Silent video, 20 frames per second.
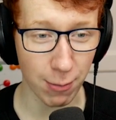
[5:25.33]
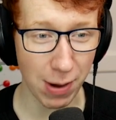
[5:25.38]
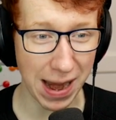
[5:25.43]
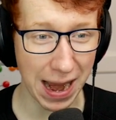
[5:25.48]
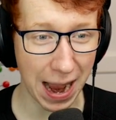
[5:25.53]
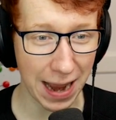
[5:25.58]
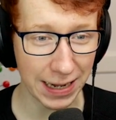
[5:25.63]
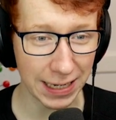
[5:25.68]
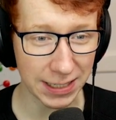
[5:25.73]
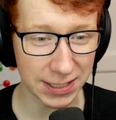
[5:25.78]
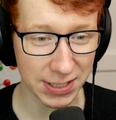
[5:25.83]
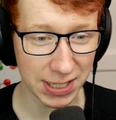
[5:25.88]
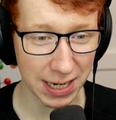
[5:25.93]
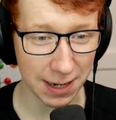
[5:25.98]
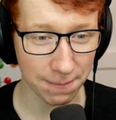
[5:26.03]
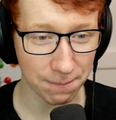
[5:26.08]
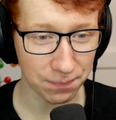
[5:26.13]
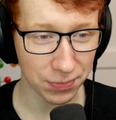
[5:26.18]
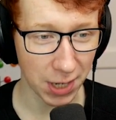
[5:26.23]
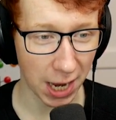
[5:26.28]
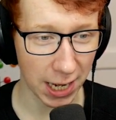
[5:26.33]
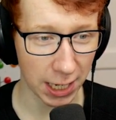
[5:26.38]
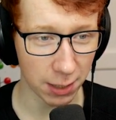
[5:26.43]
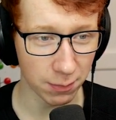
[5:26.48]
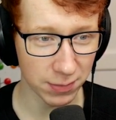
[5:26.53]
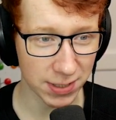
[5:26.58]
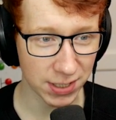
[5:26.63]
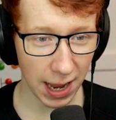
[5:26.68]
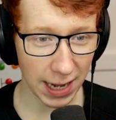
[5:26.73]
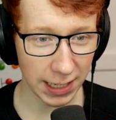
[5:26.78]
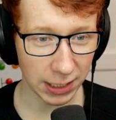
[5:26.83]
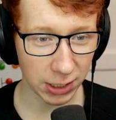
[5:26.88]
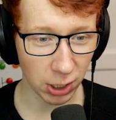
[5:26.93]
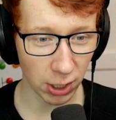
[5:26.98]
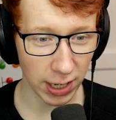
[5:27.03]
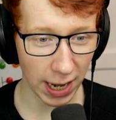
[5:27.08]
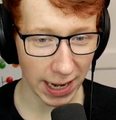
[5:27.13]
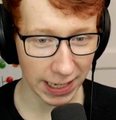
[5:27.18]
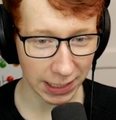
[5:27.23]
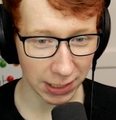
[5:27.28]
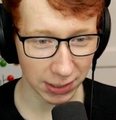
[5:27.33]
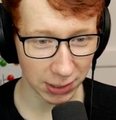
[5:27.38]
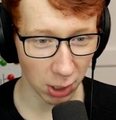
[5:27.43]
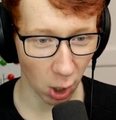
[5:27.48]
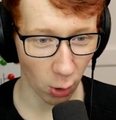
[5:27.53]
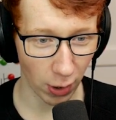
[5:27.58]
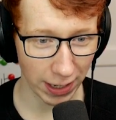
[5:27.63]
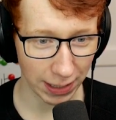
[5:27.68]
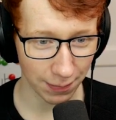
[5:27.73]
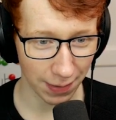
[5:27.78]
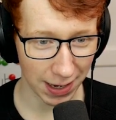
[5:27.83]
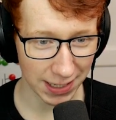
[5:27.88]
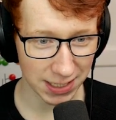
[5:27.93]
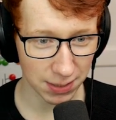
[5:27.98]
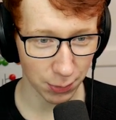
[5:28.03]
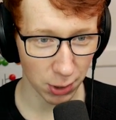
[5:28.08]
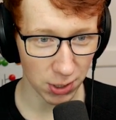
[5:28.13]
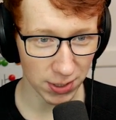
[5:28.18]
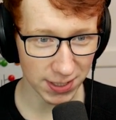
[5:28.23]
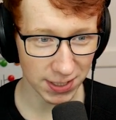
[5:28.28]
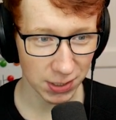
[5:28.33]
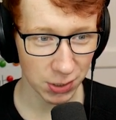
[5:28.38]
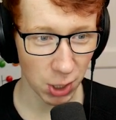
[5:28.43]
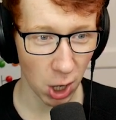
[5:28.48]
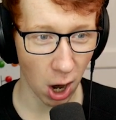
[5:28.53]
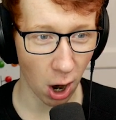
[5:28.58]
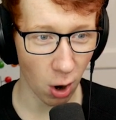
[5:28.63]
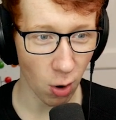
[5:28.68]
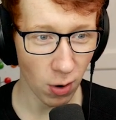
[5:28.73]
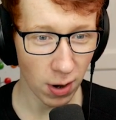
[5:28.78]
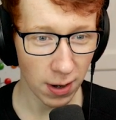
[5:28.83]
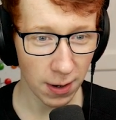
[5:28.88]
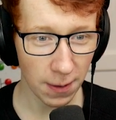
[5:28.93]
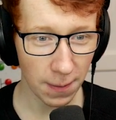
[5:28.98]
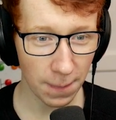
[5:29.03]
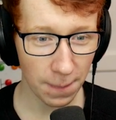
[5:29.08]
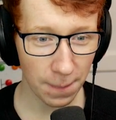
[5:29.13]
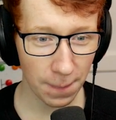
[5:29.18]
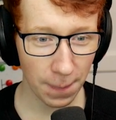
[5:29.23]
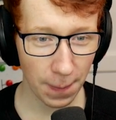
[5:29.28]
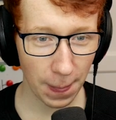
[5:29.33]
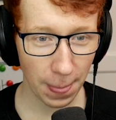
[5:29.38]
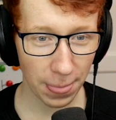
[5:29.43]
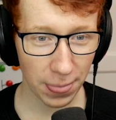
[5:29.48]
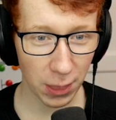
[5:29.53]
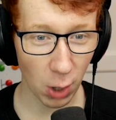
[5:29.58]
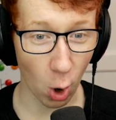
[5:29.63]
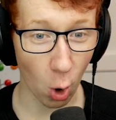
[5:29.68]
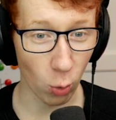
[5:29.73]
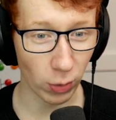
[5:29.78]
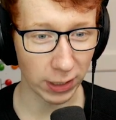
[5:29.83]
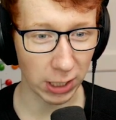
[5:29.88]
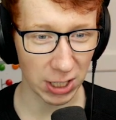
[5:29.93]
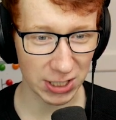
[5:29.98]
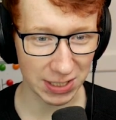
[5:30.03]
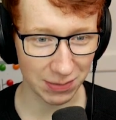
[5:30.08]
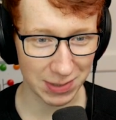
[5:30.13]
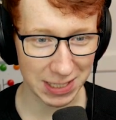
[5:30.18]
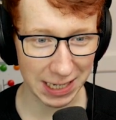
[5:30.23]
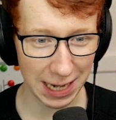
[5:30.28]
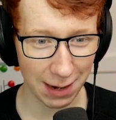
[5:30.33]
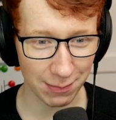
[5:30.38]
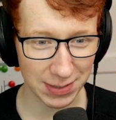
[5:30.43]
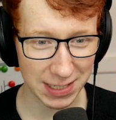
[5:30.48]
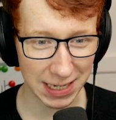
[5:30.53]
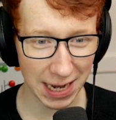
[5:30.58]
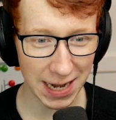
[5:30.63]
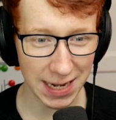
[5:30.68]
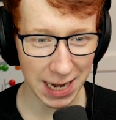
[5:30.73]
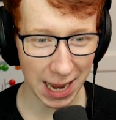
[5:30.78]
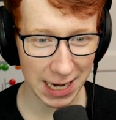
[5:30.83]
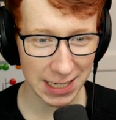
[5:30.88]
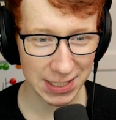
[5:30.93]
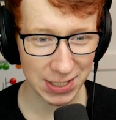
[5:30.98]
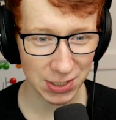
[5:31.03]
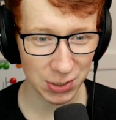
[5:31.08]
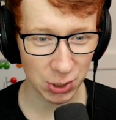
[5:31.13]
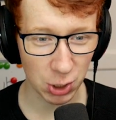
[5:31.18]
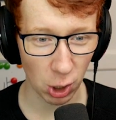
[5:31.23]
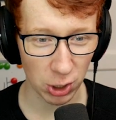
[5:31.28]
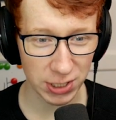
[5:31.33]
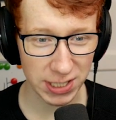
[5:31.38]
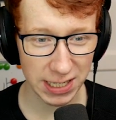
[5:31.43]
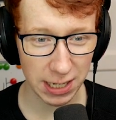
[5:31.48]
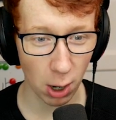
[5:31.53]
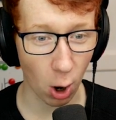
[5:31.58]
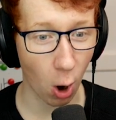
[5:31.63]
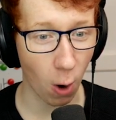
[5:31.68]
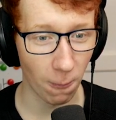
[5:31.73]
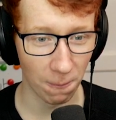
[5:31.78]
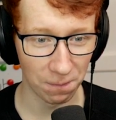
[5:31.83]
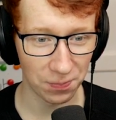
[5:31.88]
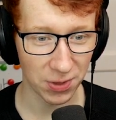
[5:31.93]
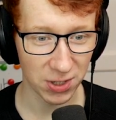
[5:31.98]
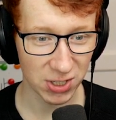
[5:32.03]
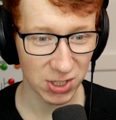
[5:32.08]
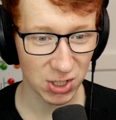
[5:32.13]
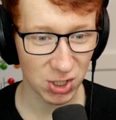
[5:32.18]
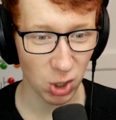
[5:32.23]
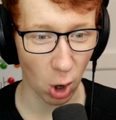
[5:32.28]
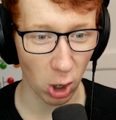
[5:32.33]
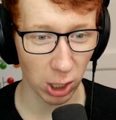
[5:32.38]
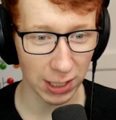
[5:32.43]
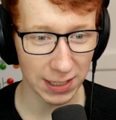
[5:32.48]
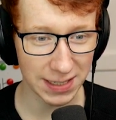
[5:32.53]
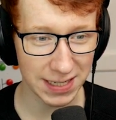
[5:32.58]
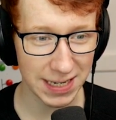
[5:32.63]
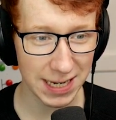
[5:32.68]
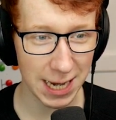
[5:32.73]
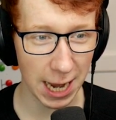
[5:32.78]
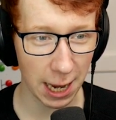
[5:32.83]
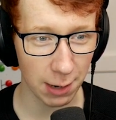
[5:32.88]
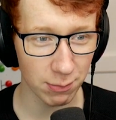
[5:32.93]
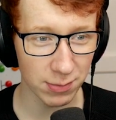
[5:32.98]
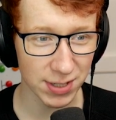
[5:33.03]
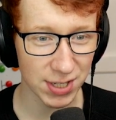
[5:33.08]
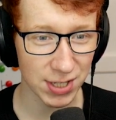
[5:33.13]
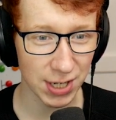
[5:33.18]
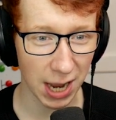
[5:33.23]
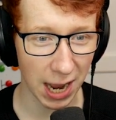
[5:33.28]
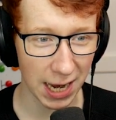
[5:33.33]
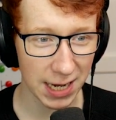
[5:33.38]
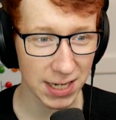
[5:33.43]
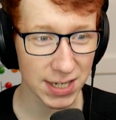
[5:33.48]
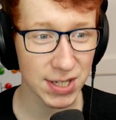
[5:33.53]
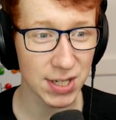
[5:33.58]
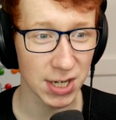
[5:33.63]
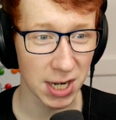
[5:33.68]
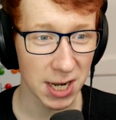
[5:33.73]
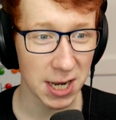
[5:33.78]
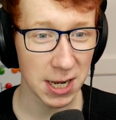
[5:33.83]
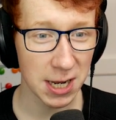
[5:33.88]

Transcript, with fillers: wait. I need to see items. Any good, any, yo, any master balls? No. Oh, we got some TMs here. Nice. Good T. Oh, Solid TMs, nice.